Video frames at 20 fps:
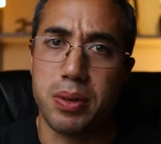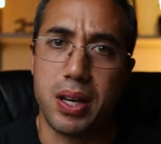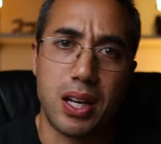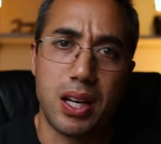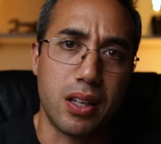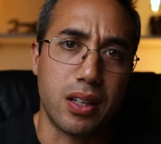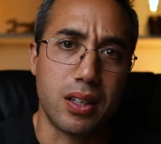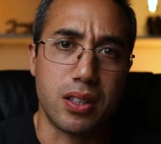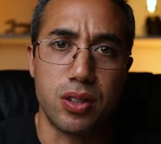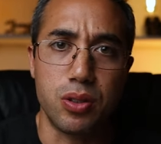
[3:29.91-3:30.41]

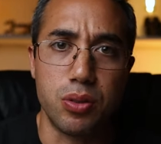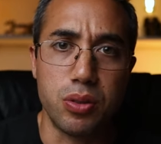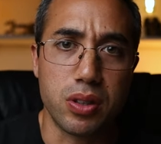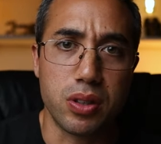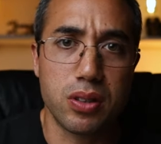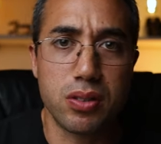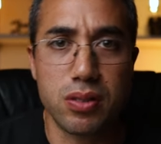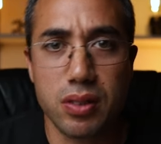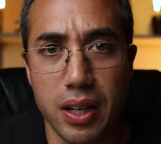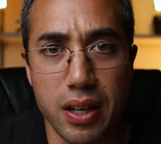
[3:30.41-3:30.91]
hey, like you
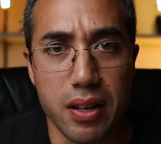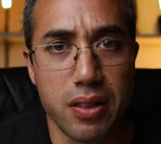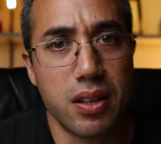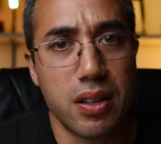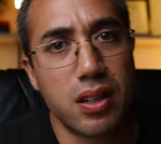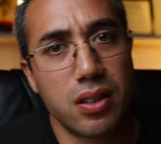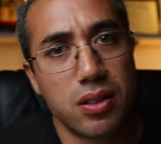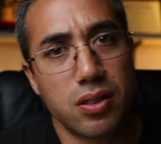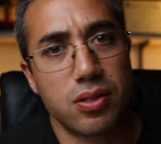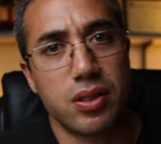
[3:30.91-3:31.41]
look kind of
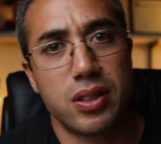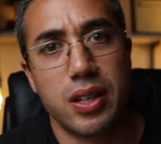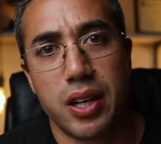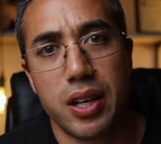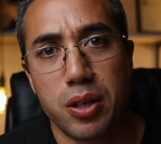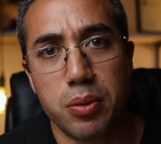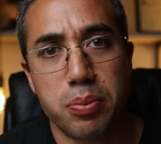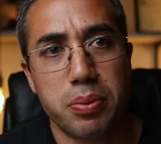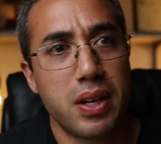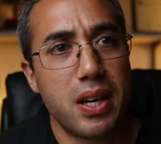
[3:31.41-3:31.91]
thin, do you need
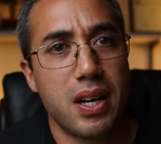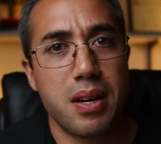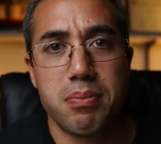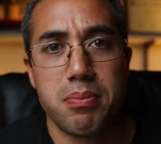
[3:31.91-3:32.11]
help?